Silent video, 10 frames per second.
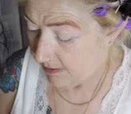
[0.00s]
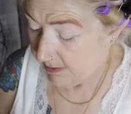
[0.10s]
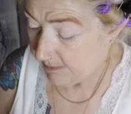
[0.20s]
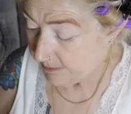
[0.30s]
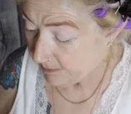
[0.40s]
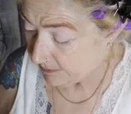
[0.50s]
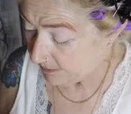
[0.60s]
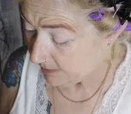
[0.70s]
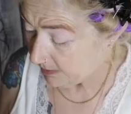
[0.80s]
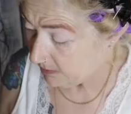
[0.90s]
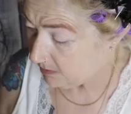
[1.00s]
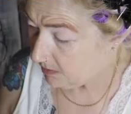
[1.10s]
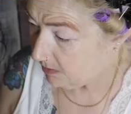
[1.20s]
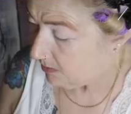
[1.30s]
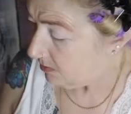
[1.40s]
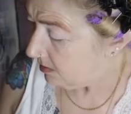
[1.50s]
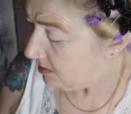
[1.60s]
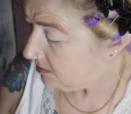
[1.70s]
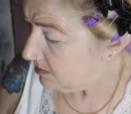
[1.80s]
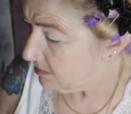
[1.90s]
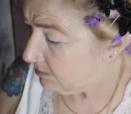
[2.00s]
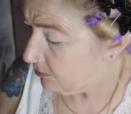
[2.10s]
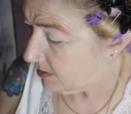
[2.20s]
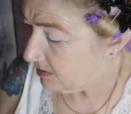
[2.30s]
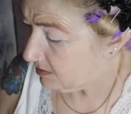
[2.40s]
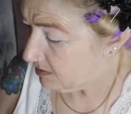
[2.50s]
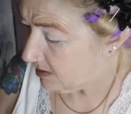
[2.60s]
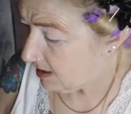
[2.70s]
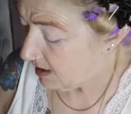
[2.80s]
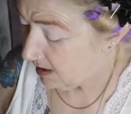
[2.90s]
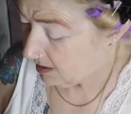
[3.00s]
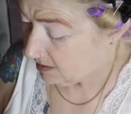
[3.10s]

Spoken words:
So I'll spritz that